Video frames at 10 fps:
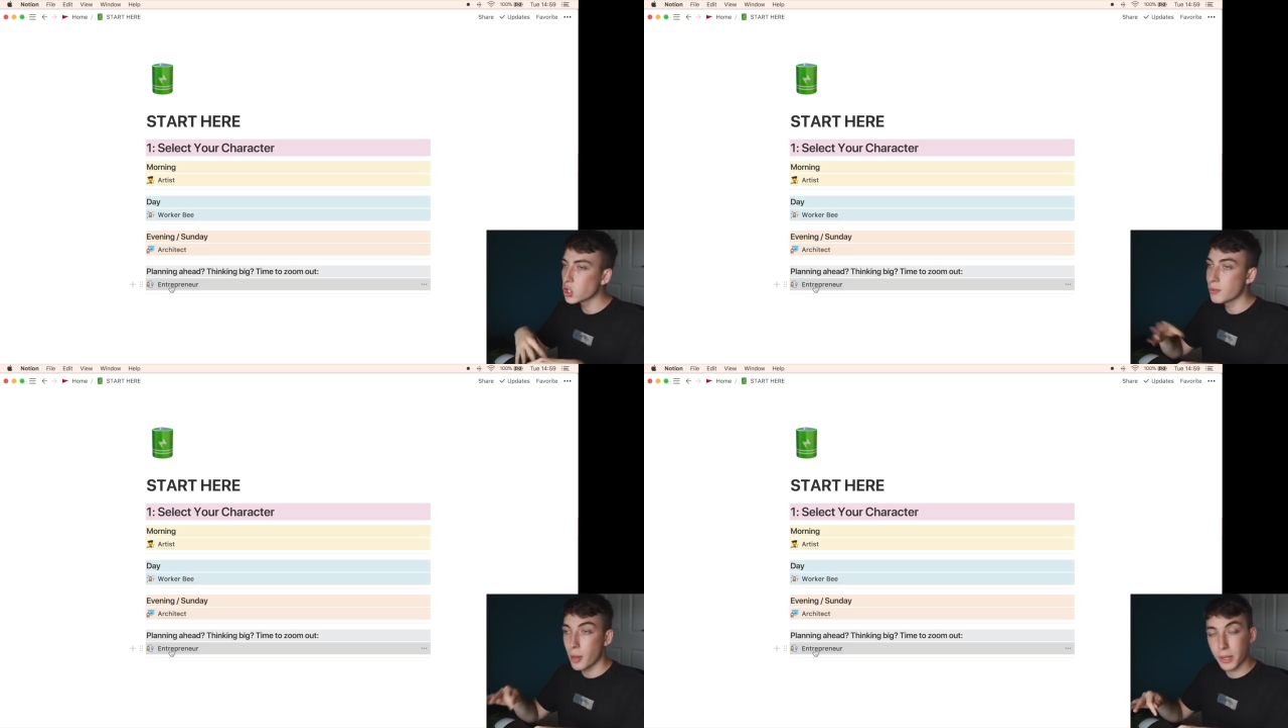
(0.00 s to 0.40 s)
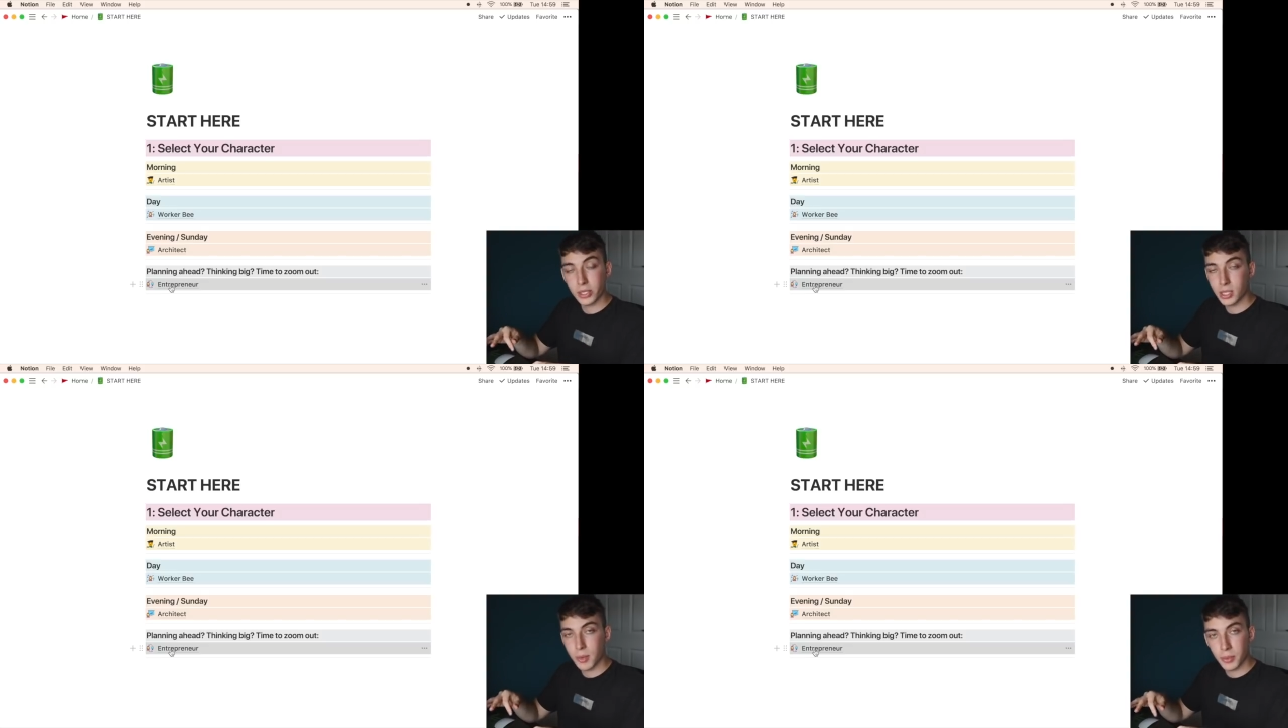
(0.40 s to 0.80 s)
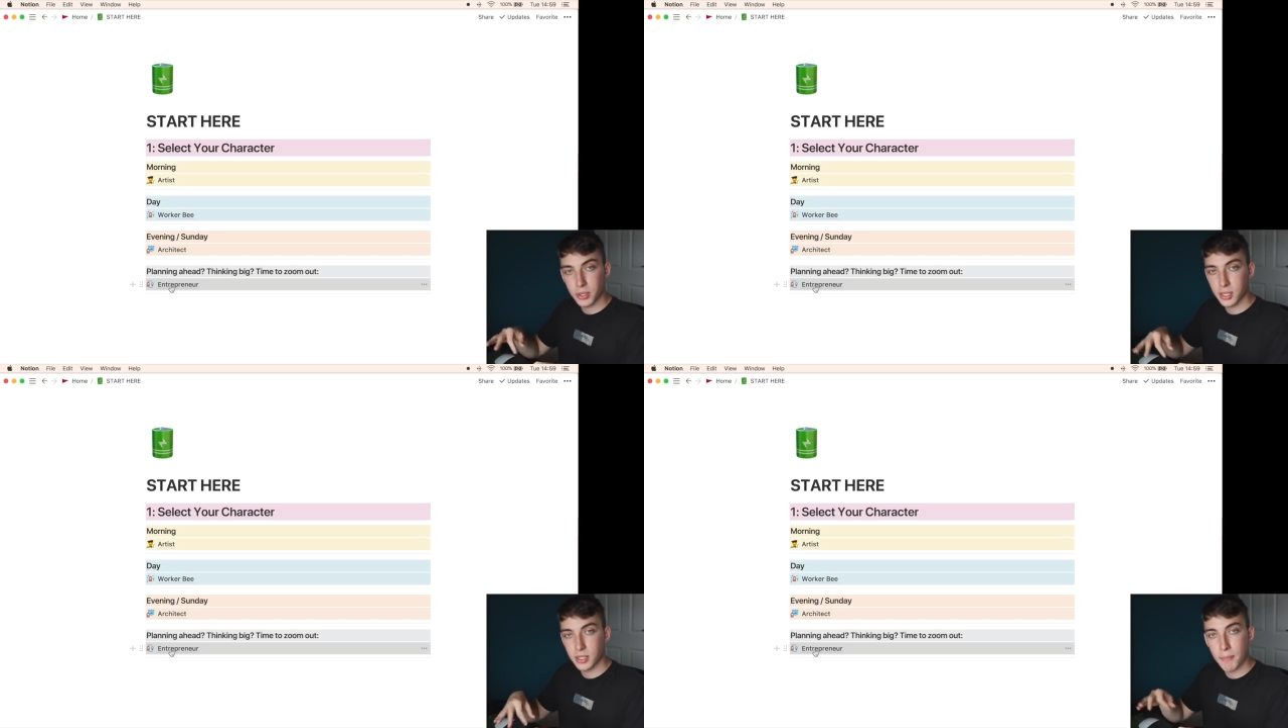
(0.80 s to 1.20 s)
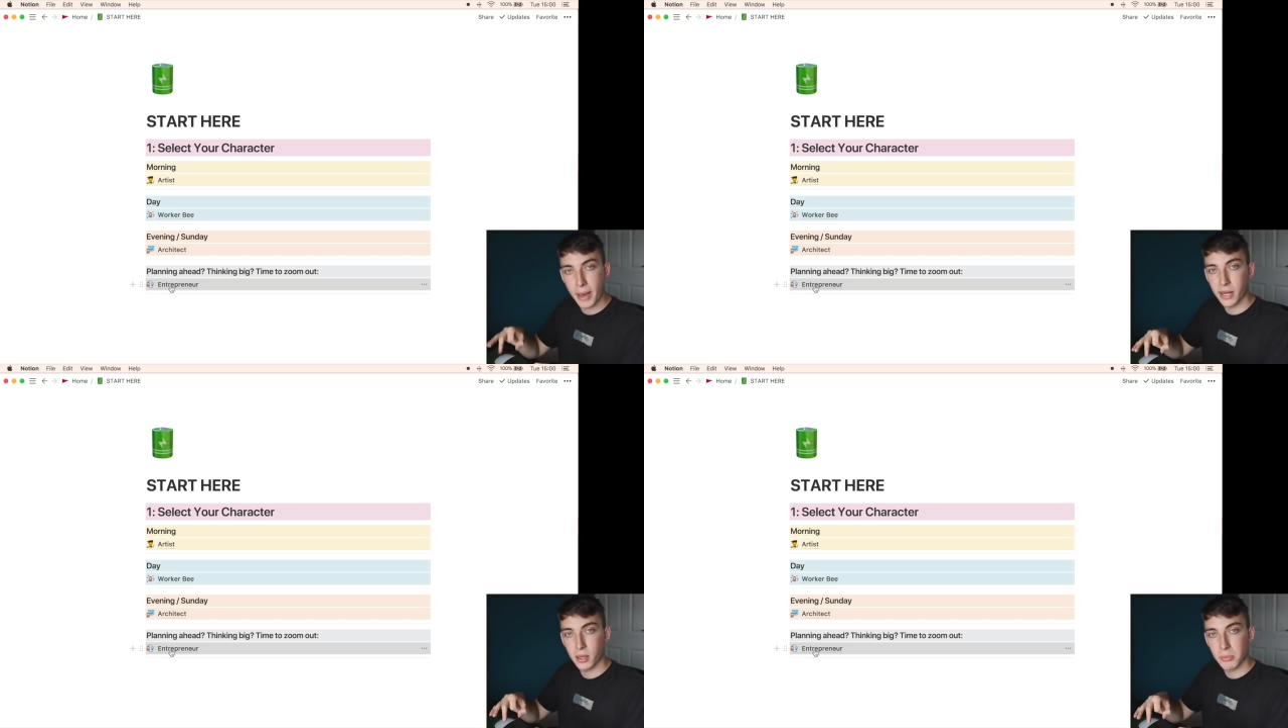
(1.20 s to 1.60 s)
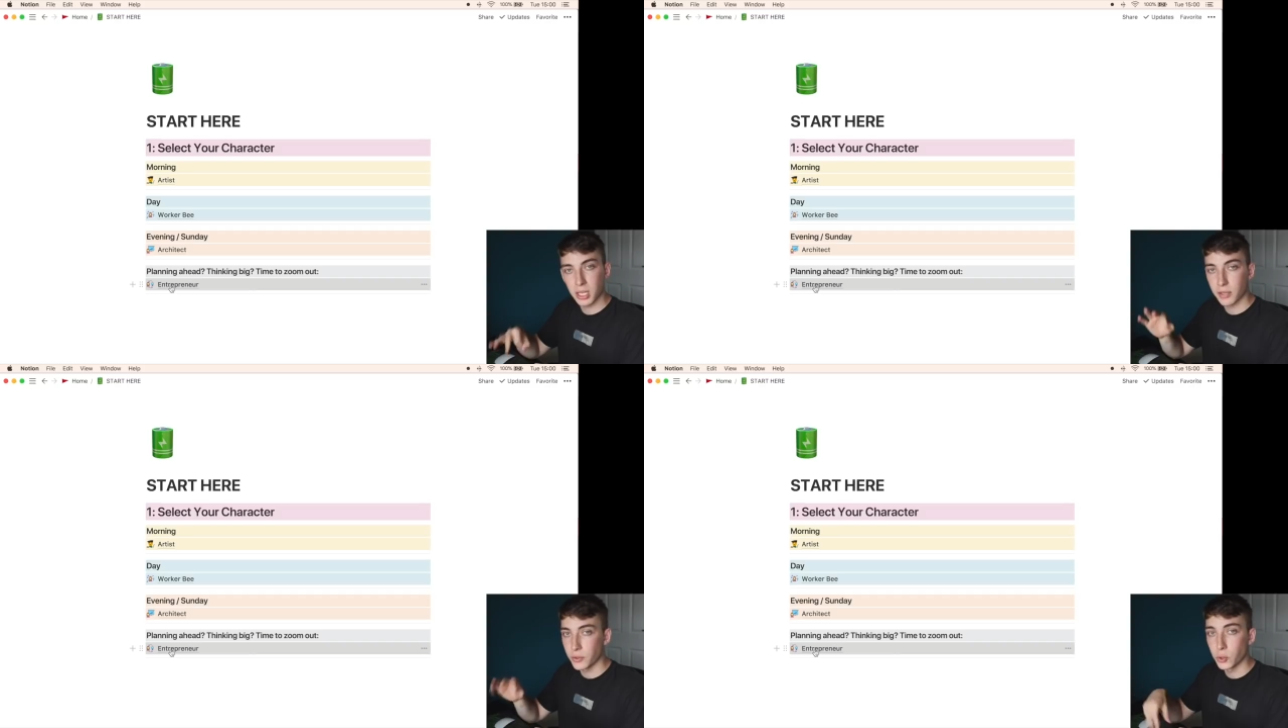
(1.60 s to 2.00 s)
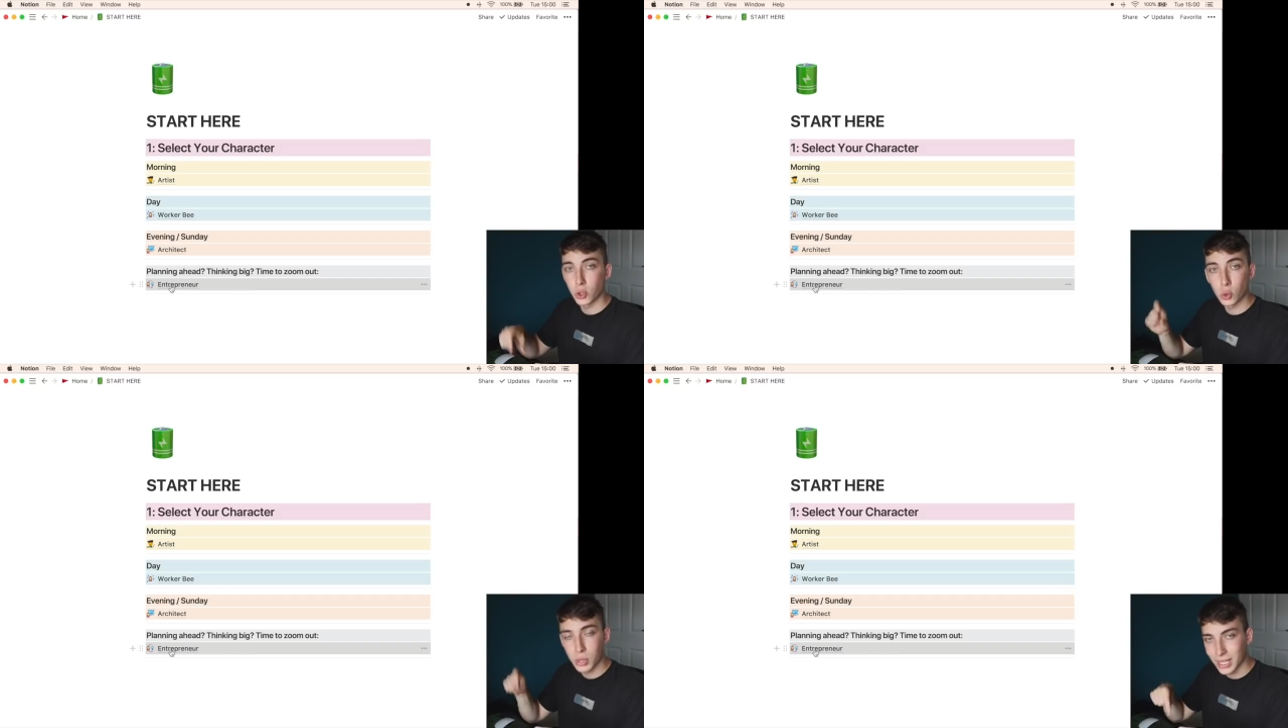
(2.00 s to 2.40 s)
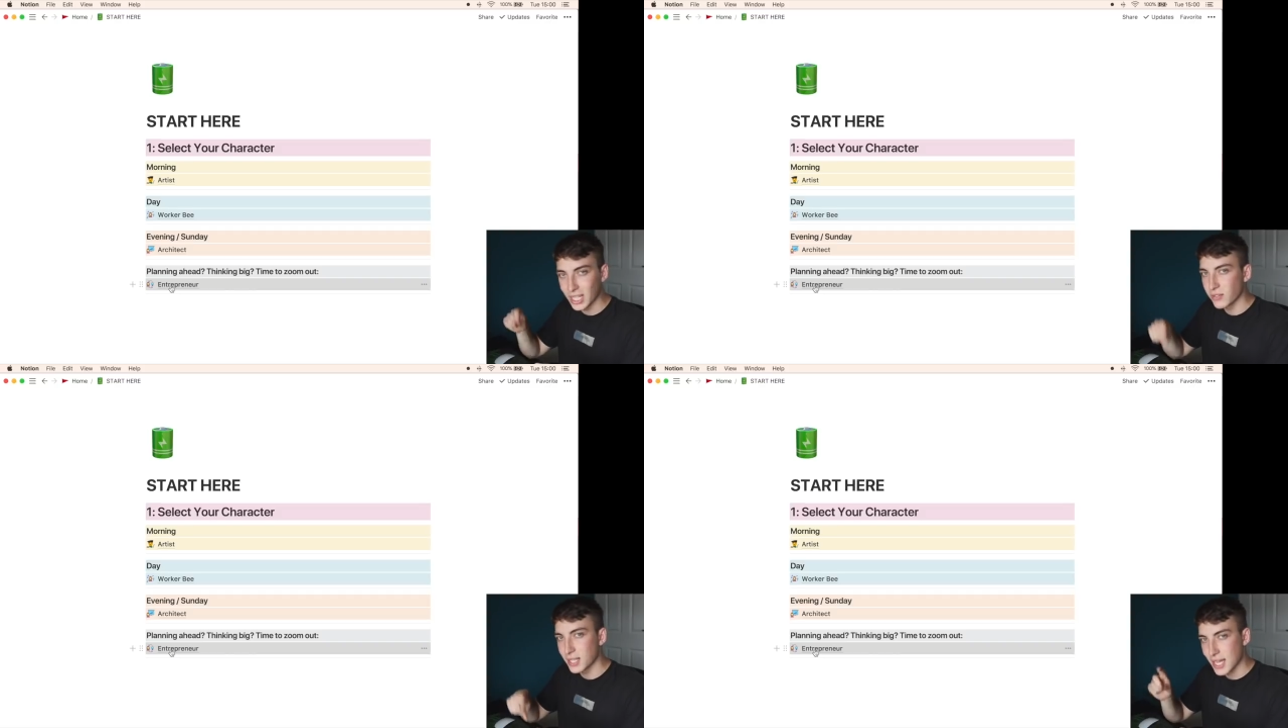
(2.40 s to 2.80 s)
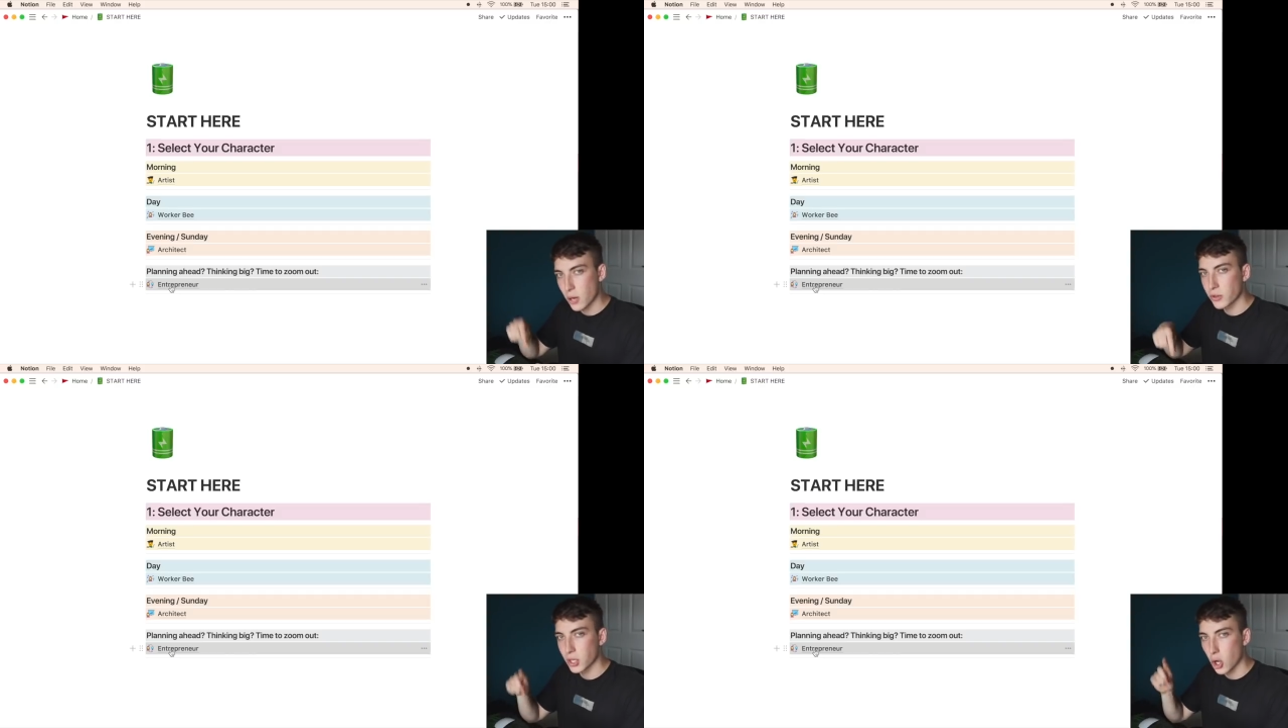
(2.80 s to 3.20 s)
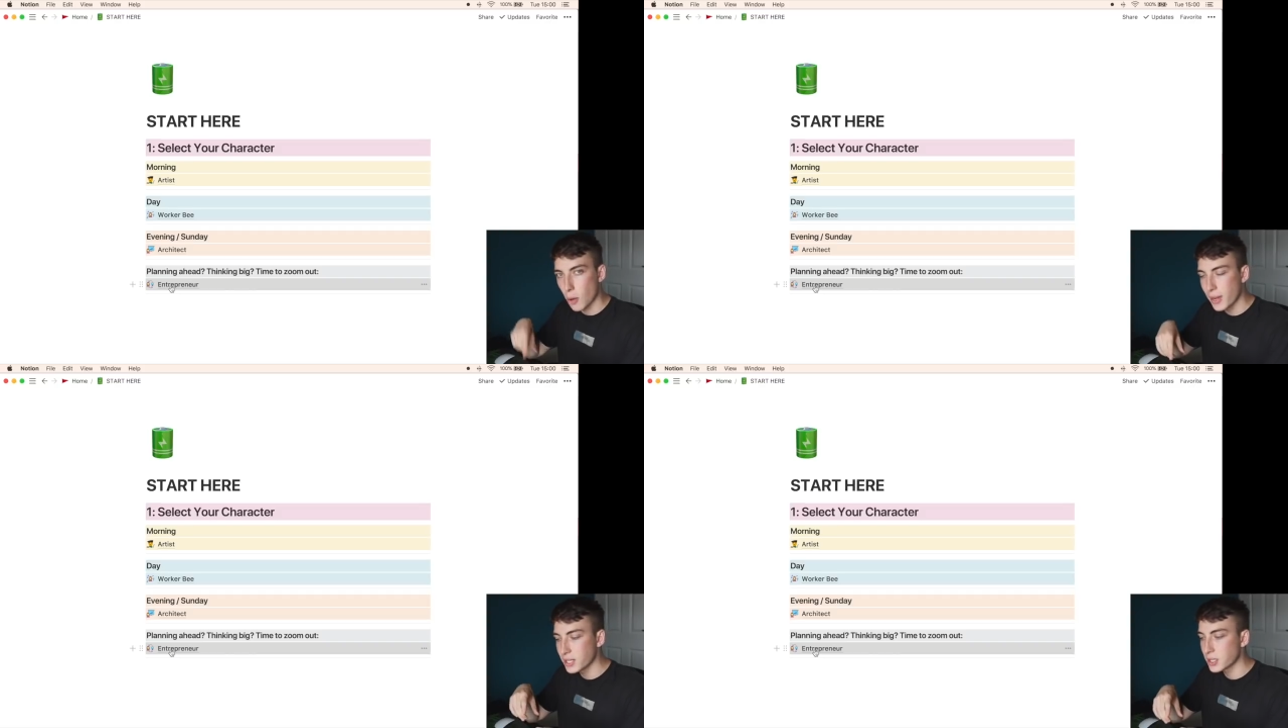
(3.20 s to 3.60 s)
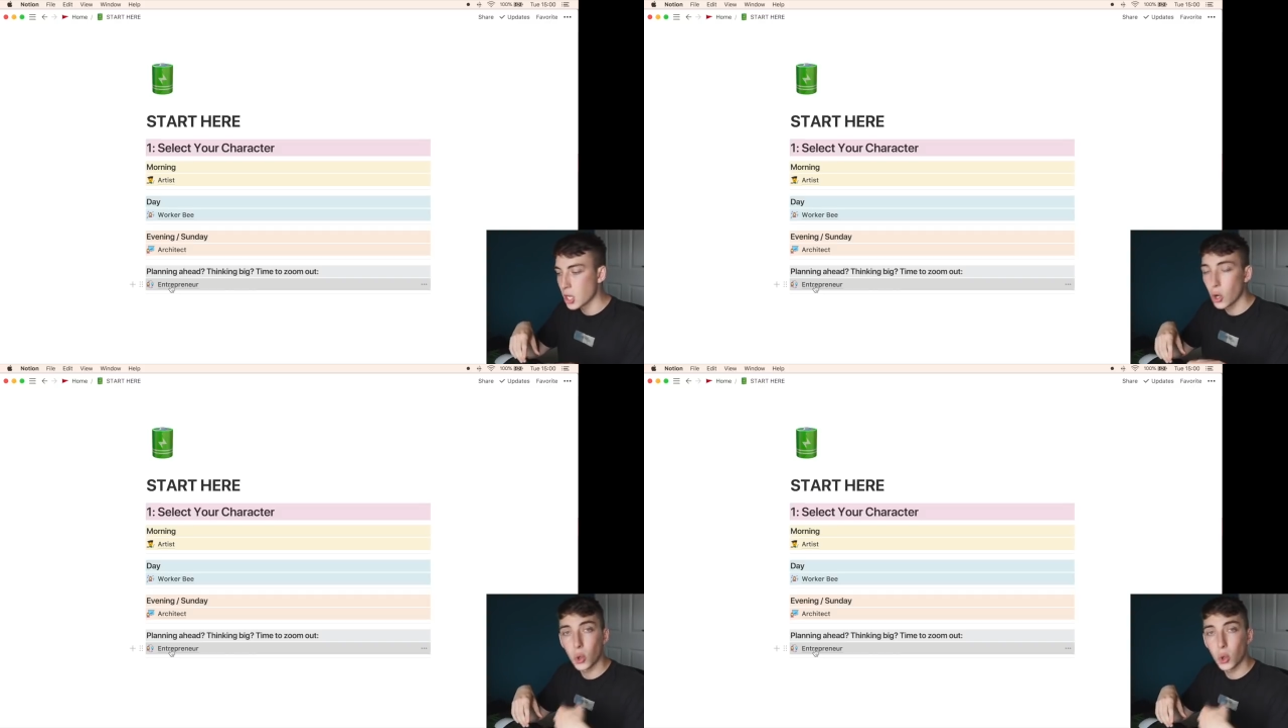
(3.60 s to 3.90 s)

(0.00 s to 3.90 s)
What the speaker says: You might be able to come up with a system better than me, and if you do, then leave it down in the comments,